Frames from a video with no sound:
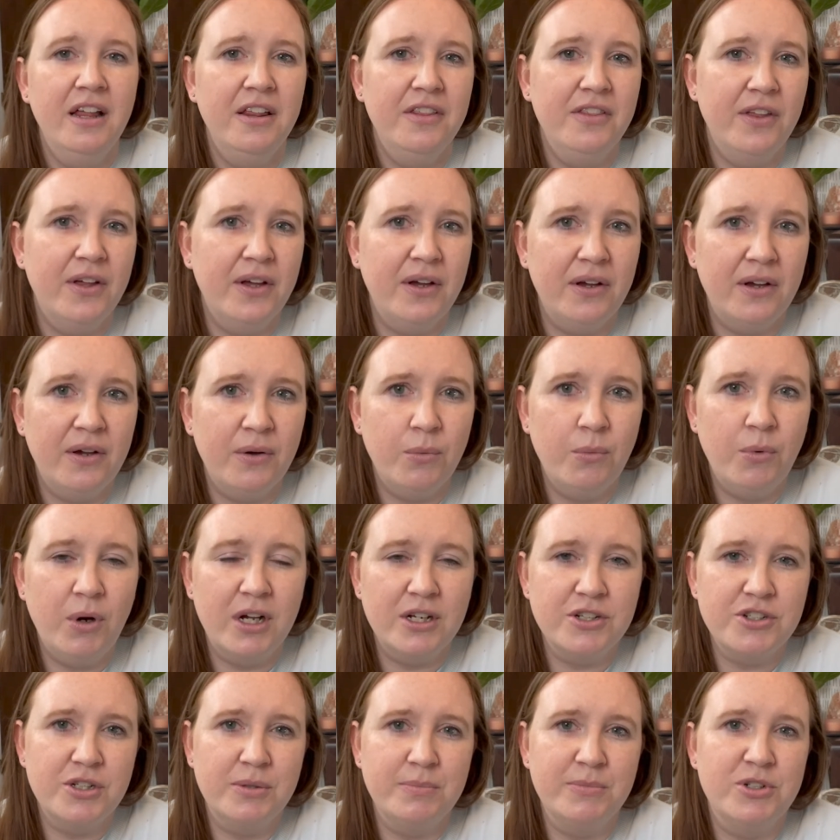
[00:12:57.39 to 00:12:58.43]
the
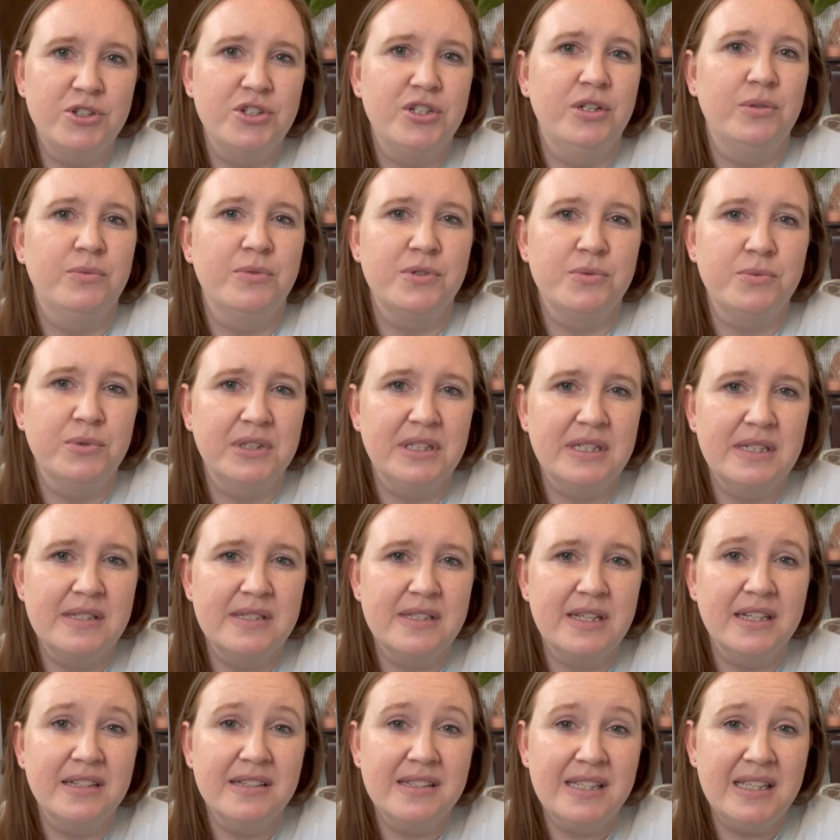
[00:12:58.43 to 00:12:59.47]
washing machine was really
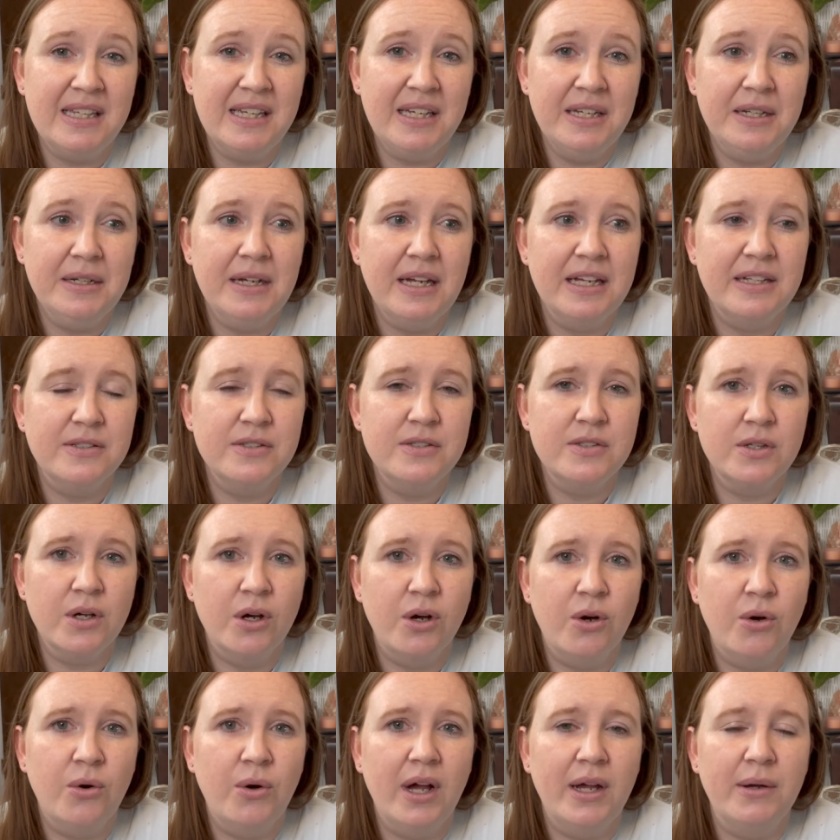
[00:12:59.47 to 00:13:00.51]
sudsy, and
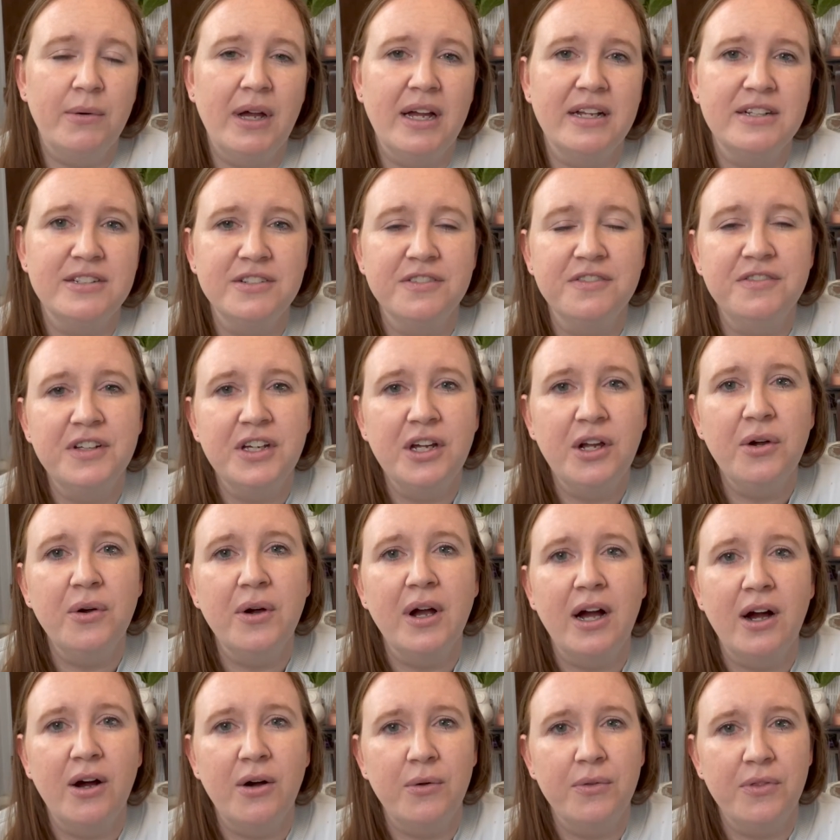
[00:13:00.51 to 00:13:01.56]
so I had to figure
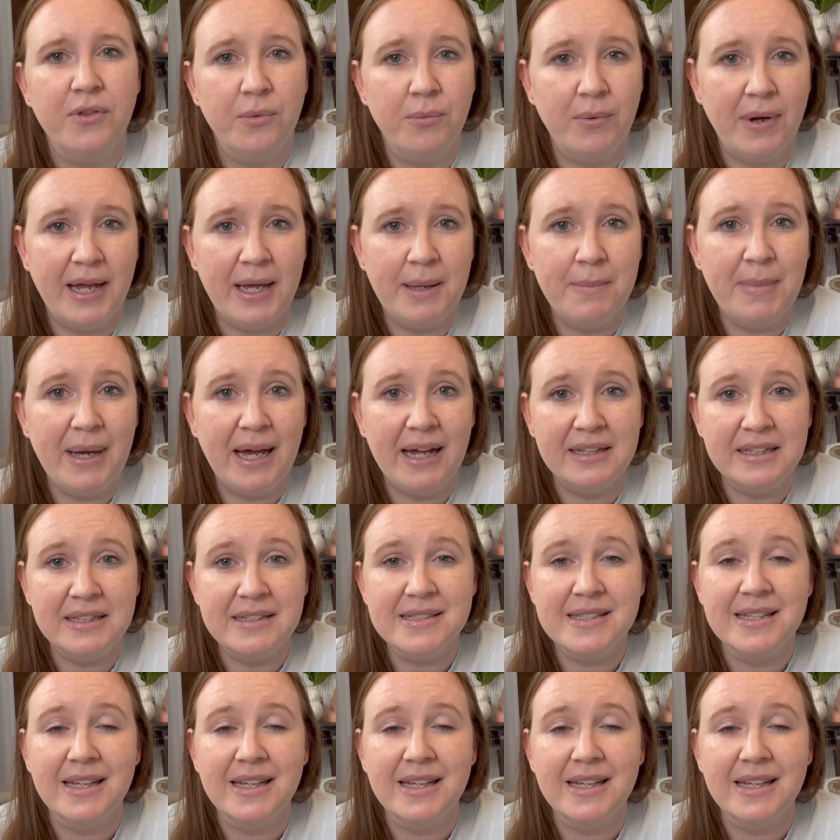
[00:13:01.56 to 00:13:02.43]
out the right balance.